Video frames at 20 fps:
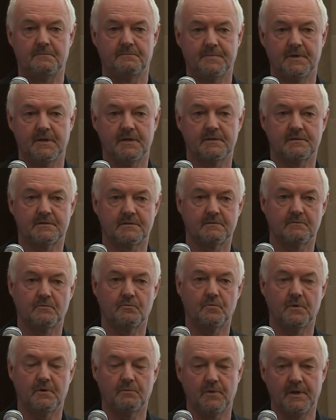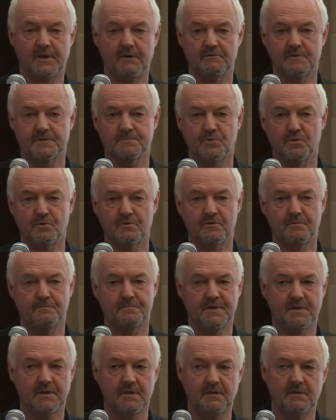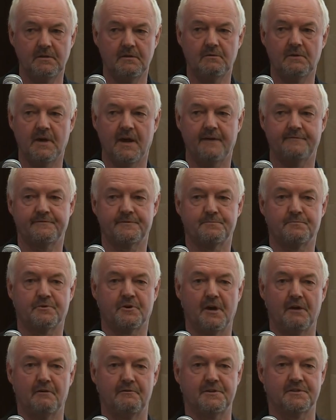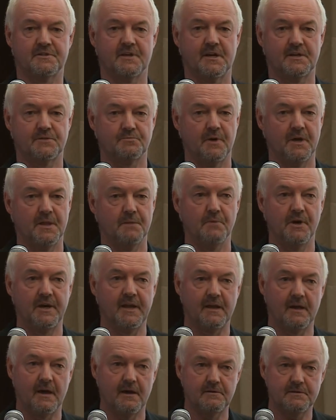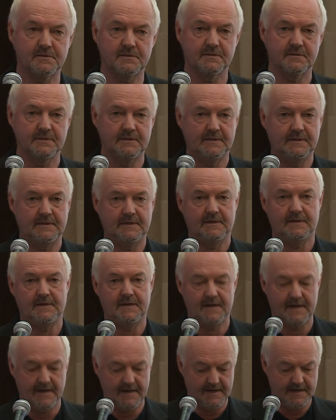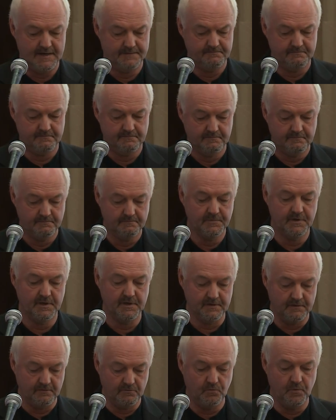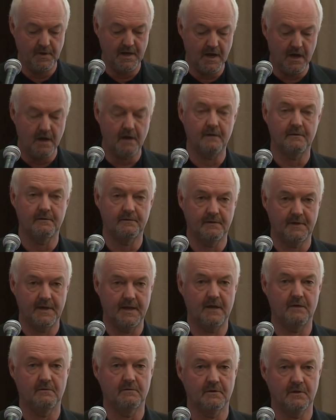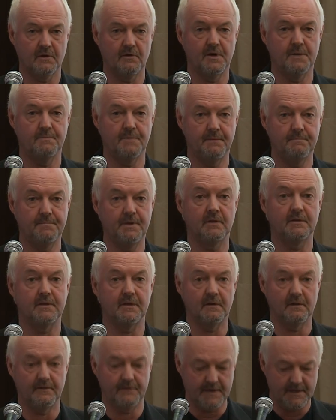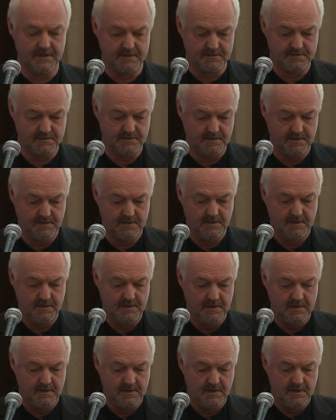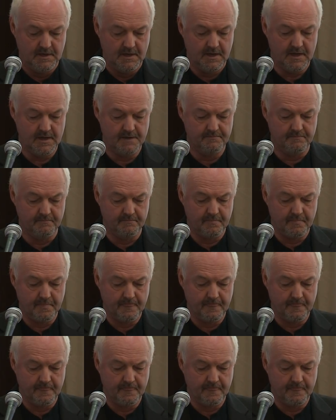but when you're a small company, you have to prioritise where the money goes. But we are now going to be building on that.